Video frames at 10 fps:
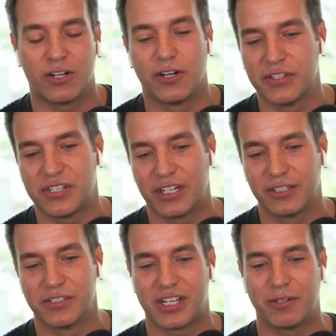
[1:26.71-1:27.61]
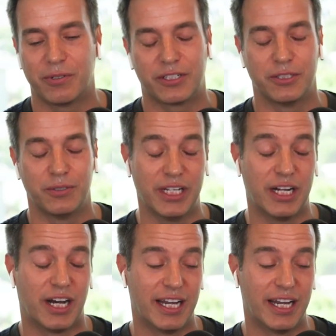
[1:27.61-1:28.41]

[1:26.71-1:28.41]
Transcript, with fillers: all the signals that we clue in on.